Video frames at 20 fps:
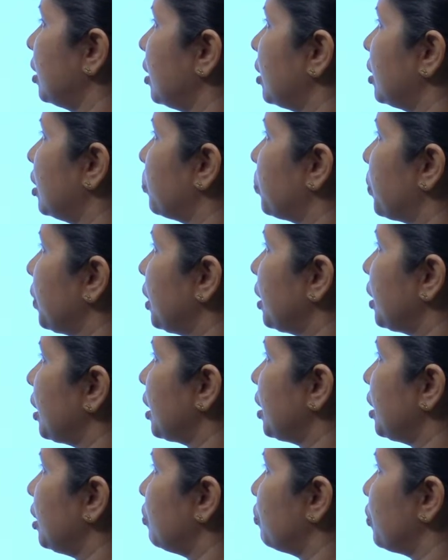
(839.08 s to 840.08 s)
The
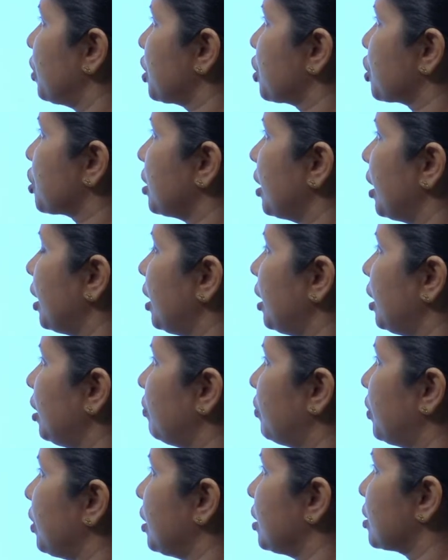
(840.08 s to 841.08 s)
period in which they
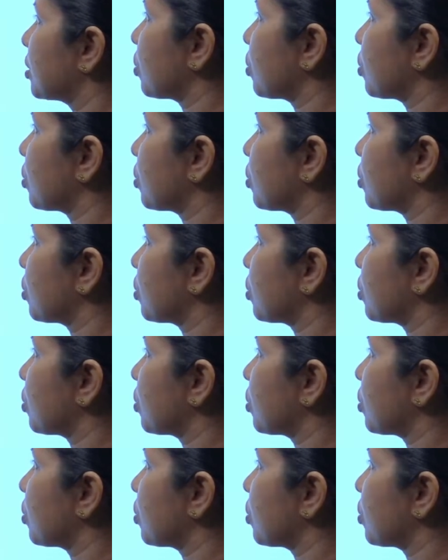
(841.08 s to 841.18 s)
lived is